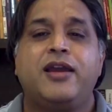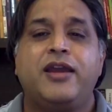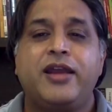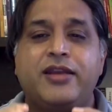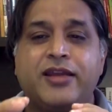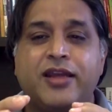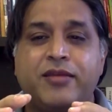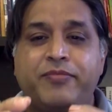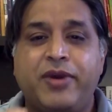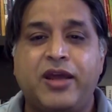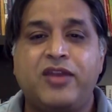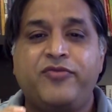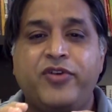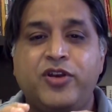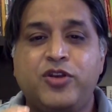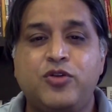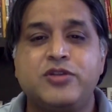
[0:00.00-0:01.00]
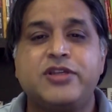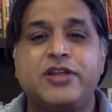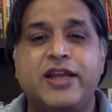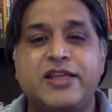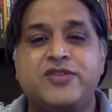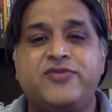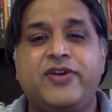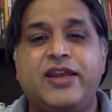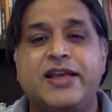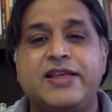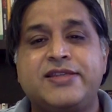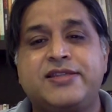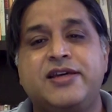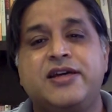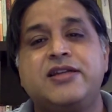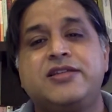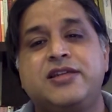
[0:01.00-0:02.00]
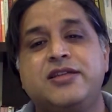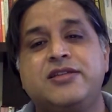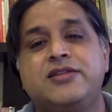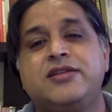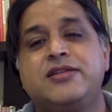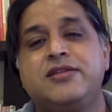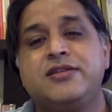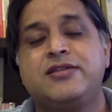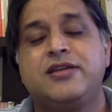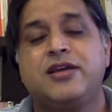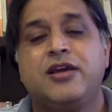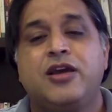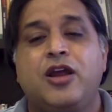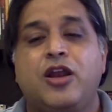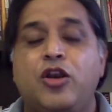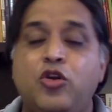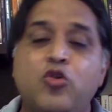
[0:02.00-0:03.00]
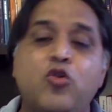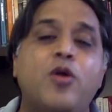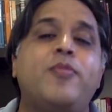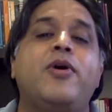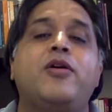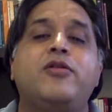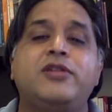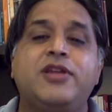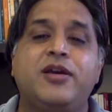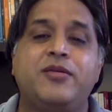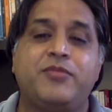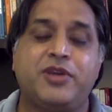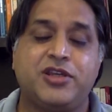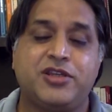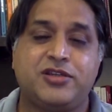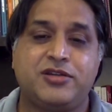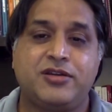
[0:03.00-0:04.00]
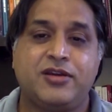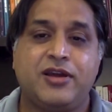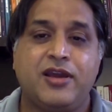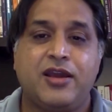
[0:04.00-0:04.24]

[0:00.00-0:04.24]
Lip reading: It can benefit user as well as search engines know about the image,